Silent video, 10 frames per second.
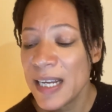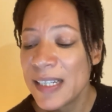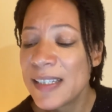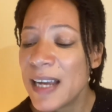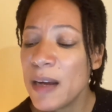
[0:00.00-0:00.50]

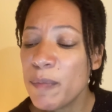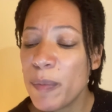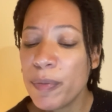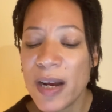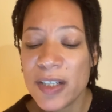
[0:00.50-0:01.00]
Sing, my
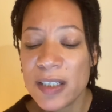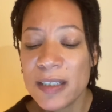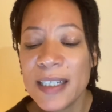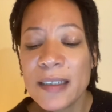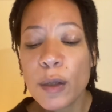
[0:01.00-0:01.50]
precious
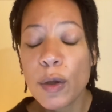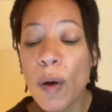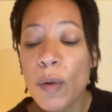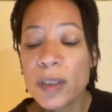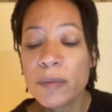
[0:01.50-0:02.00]
little
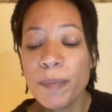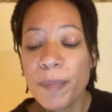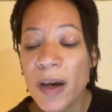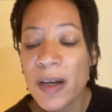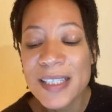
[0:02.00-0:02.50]
golden
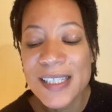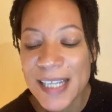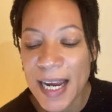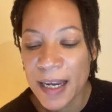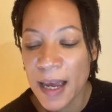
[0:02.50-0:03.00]
bird,
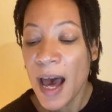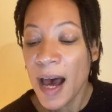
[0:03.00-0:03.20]
sing.